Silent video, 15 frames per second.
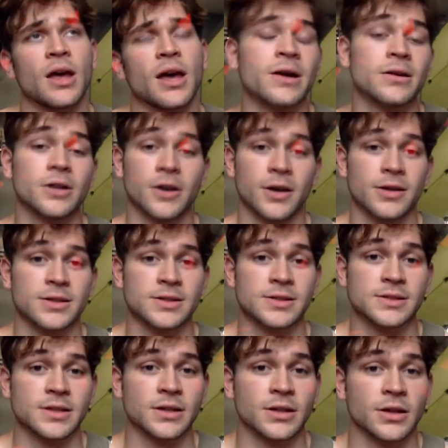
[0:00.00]
I don't know how this
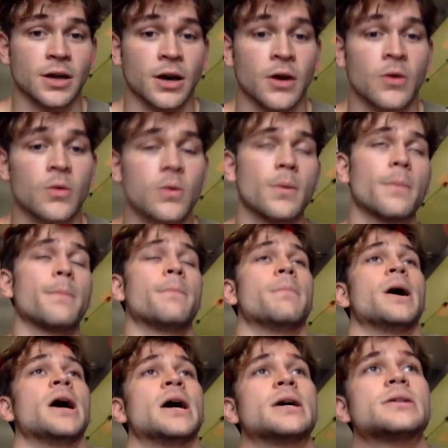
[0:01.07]
is gonna go,
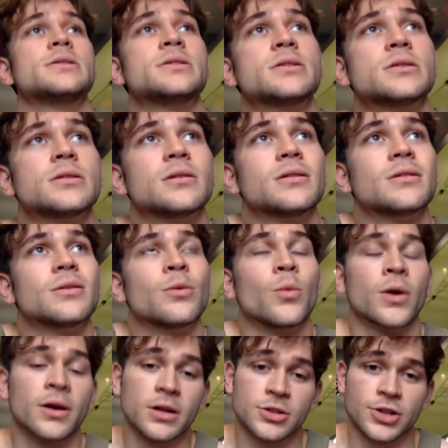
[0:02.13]
but
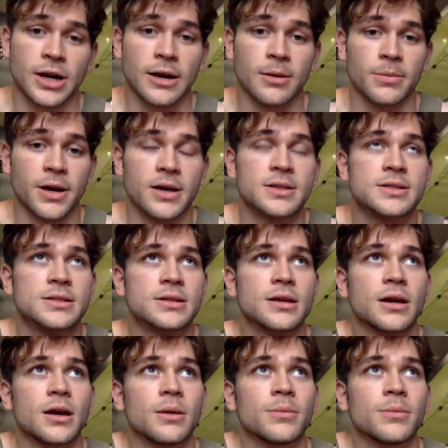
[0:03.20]
we're gonna try our best,